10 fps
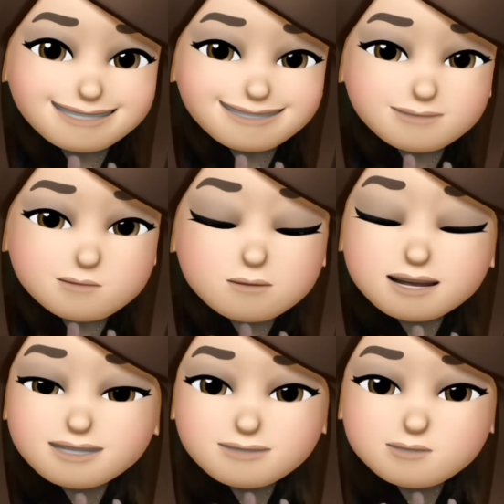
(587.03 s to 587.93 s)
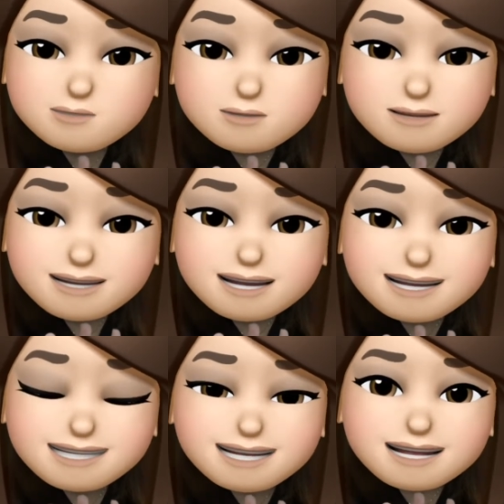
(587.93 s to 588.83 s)
You can say,
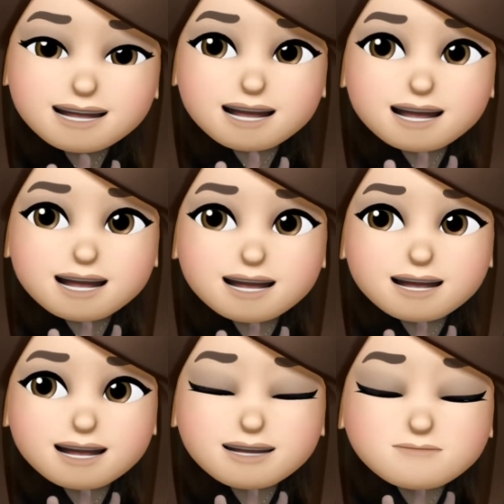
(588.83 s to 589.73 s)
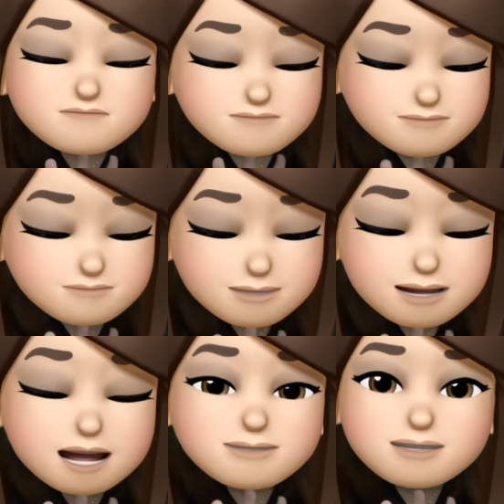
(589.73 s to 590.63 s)
we are not able
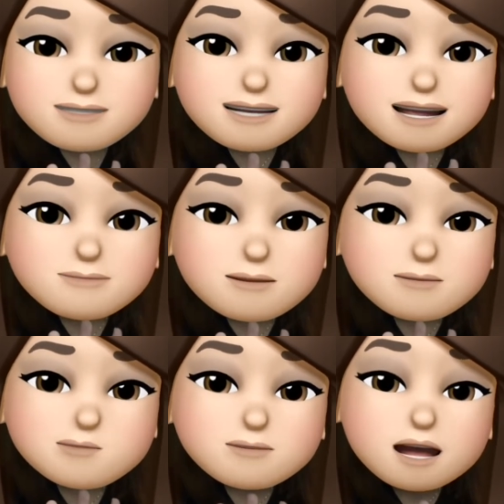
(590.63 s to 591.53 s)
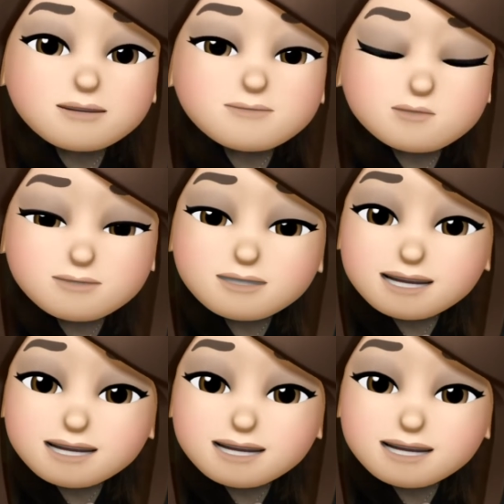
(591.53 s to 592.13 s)
to come to a consensus.